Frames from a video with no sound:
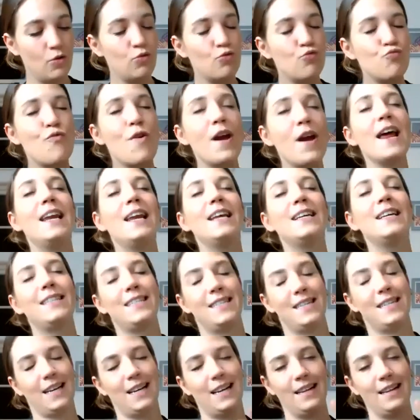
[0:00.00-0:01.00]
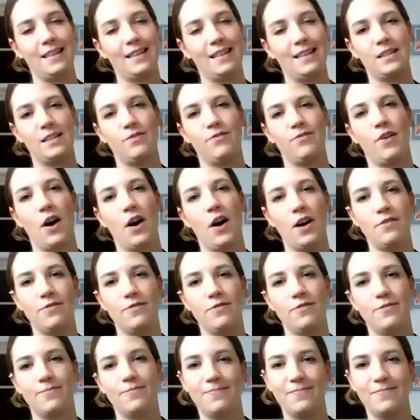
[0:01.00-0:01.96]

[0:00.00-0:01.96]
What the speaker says: Realistically, there's 5.